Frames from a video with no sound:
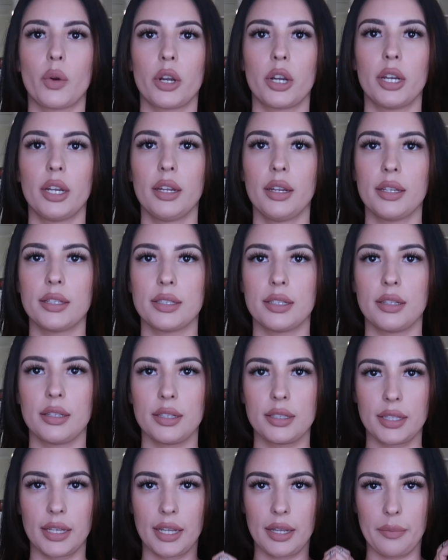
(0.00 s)
wearing it's in
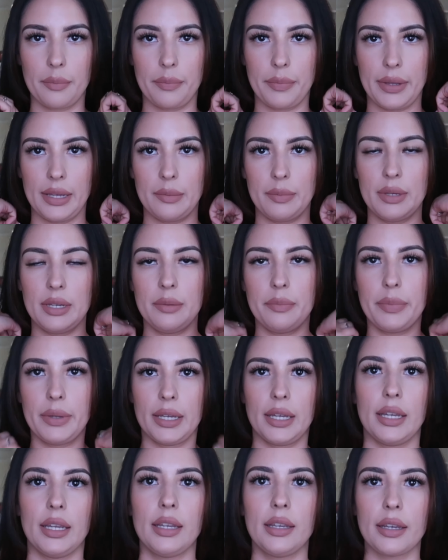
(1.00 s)
this like baby
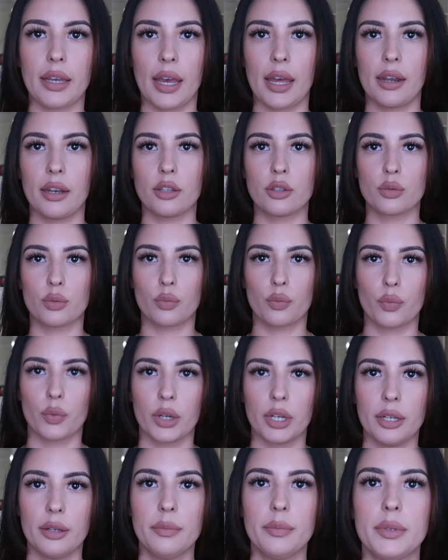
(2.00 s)
pink and it's
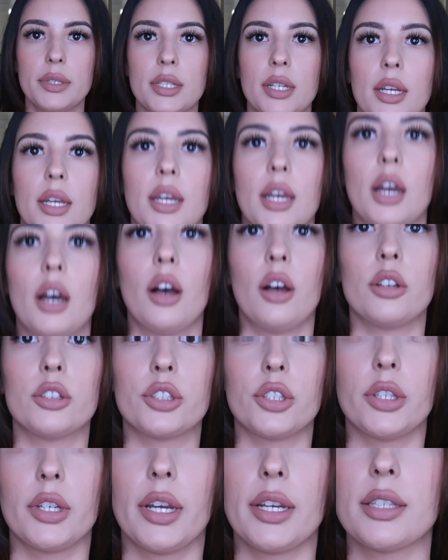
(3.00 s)
ribbed i'll
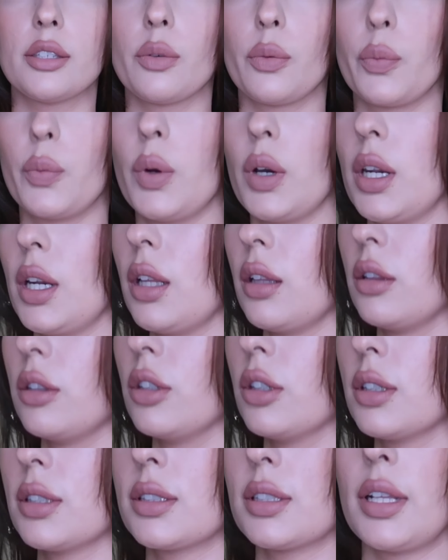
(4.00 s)
show you guys what it
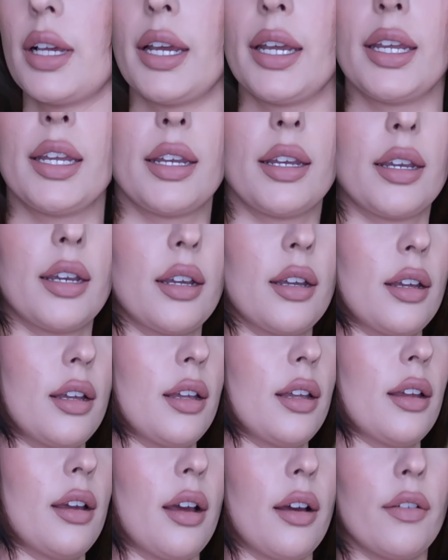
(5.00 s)
looks like
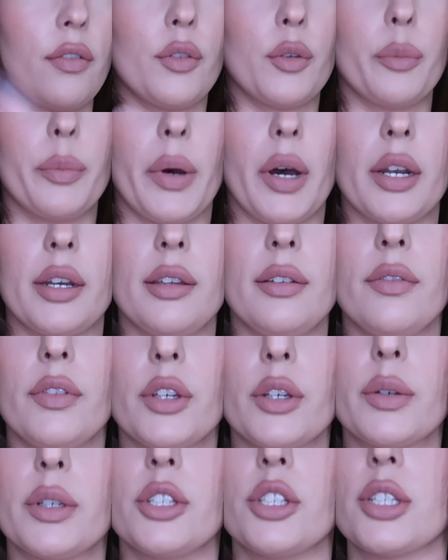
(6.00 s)
a full body
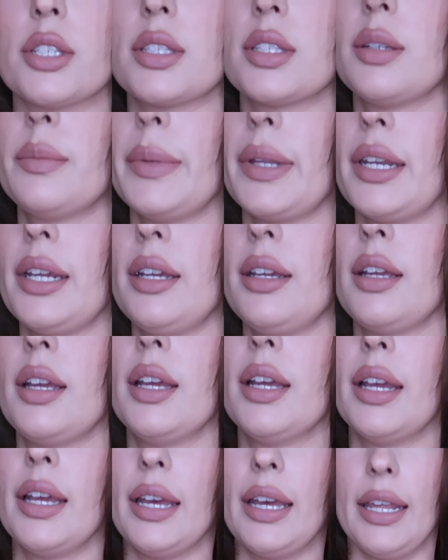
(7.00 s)
view in just a minute
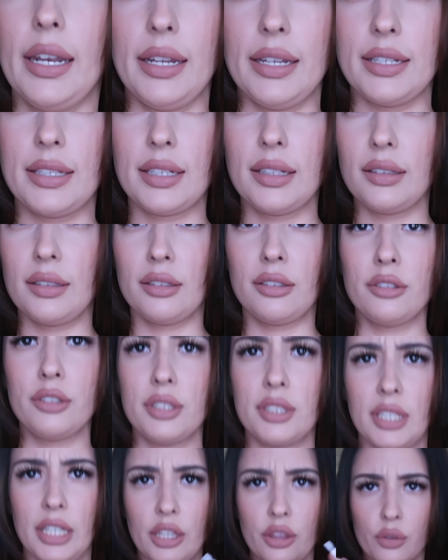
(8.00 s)
it's a little
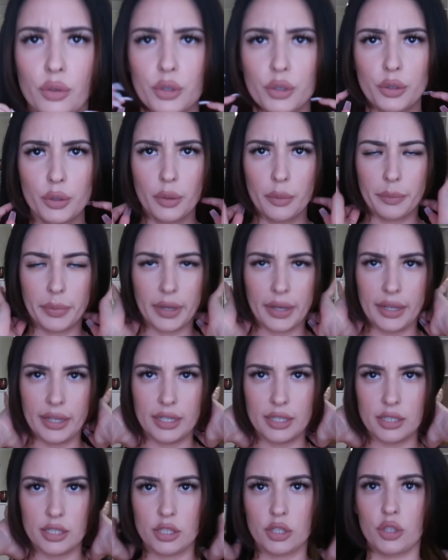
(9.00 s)
see-through but
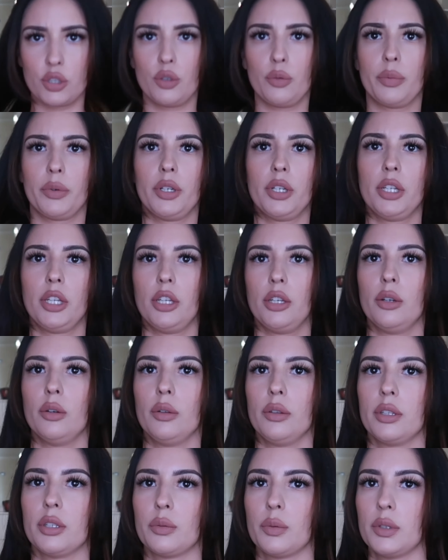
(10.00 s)
it is super
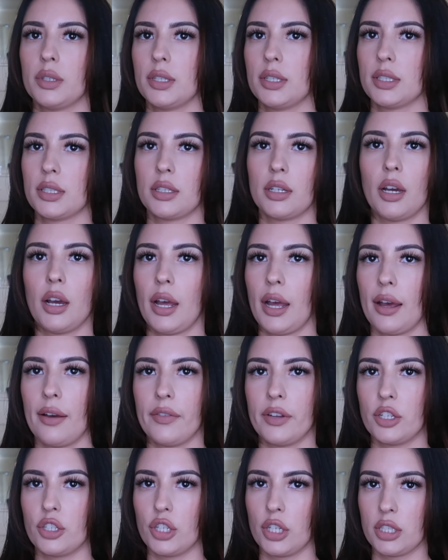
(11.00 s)
cute this one does not have
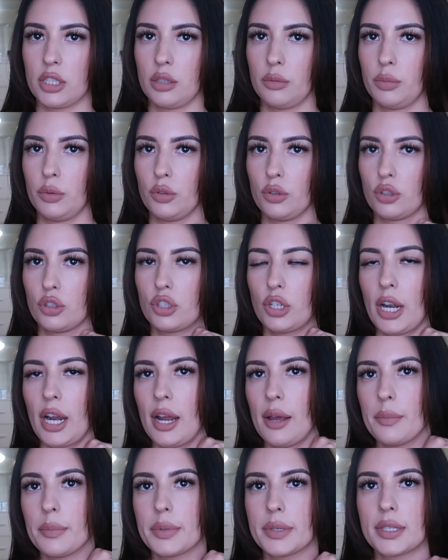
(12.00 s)
adjustable
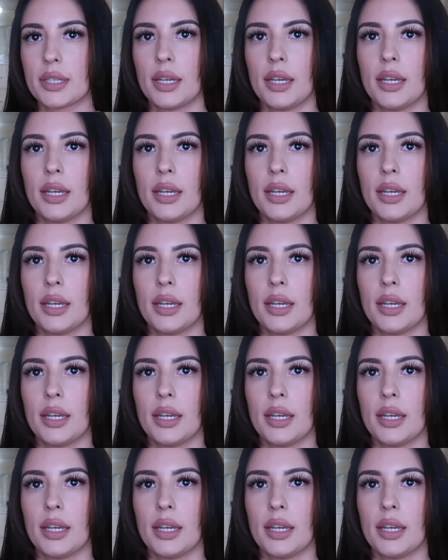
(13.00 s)
straps